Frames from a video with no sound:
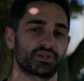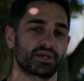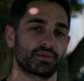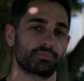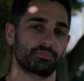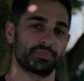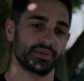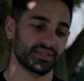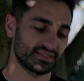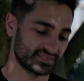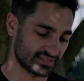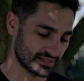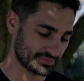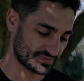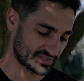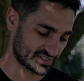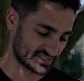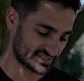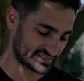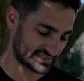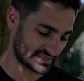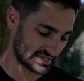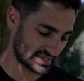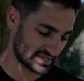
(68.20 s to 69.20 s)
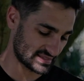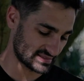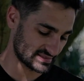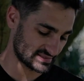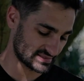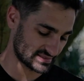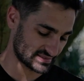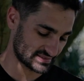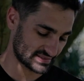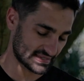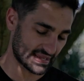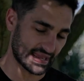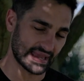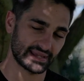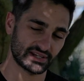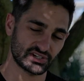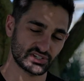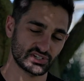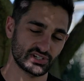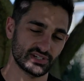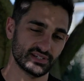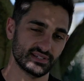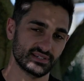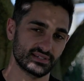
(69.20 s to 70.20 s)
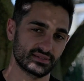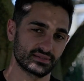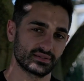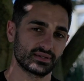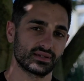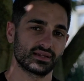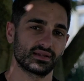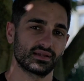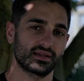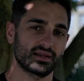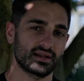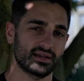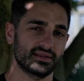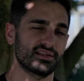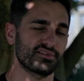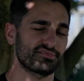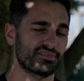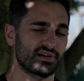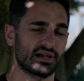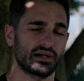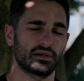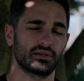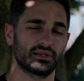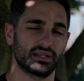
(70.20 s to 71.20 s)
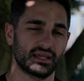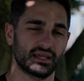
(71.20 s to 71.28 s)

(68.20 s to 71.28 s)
when I picked up this lens is actually kind of how